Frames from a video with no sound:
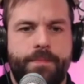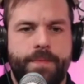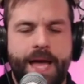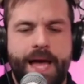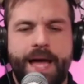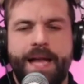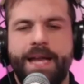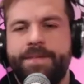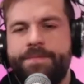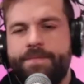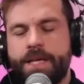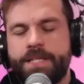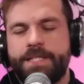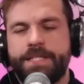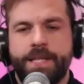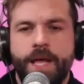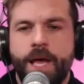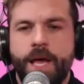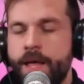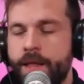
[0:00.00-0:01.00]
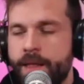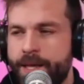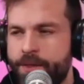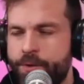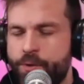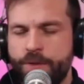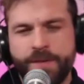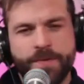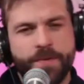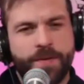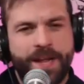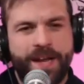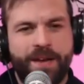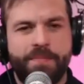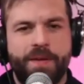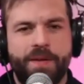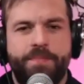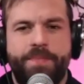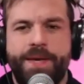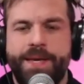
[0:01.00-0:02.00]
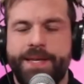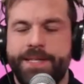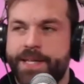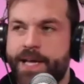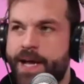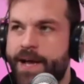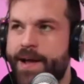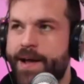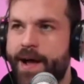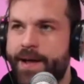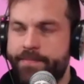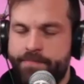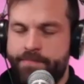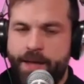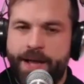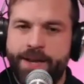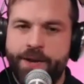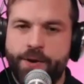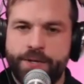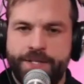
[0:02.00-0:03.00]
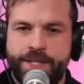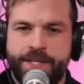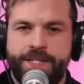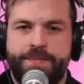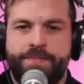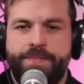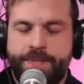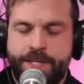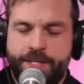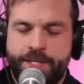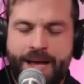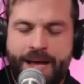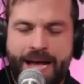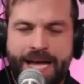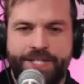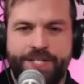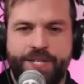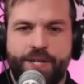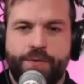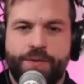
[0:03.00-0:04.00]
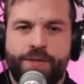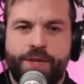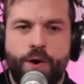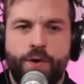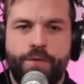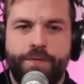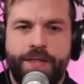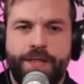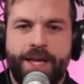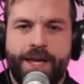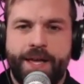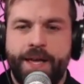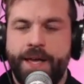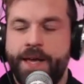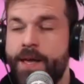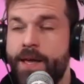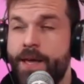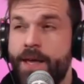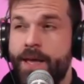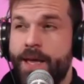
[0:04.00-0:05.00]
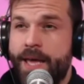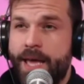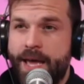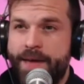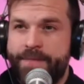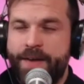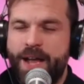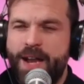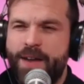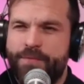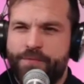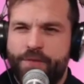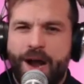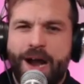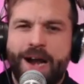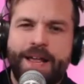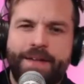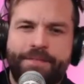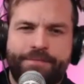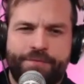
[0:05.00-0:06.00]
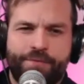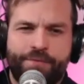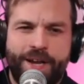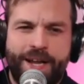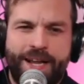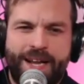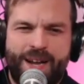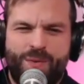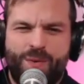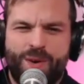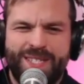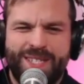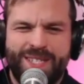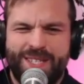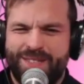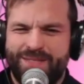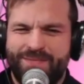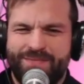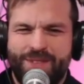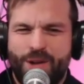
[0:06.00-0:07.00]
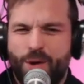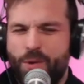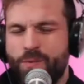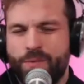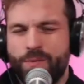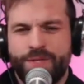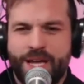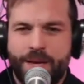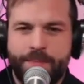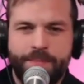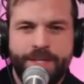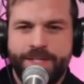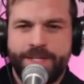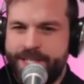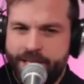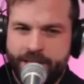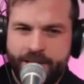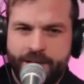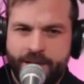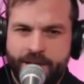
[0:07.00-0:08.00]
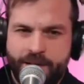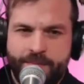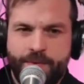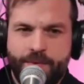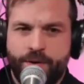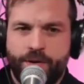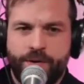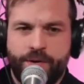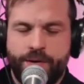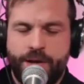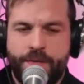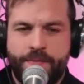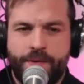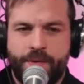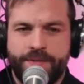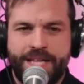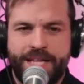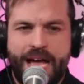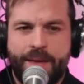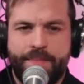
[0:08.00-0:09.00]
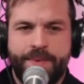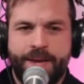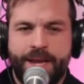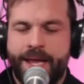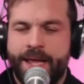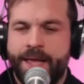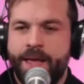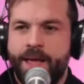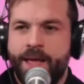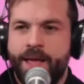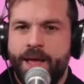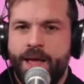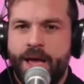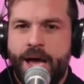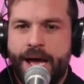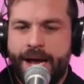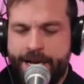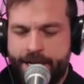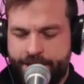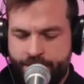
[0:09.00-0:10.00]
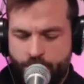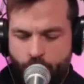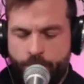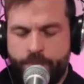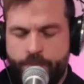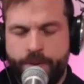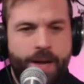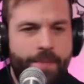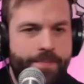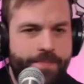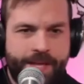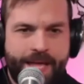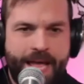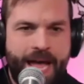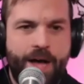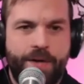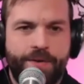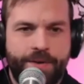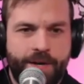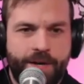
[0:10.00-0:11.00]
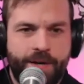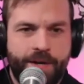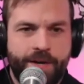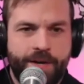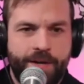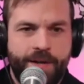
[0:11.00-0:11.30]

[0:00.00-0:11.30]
Yeah, and it's like the cool thing about Airbnb is I noticed this past year with COVID, like if I had a Friday free and no one was coming to see them or nothing was happening, I could just open up the calendar,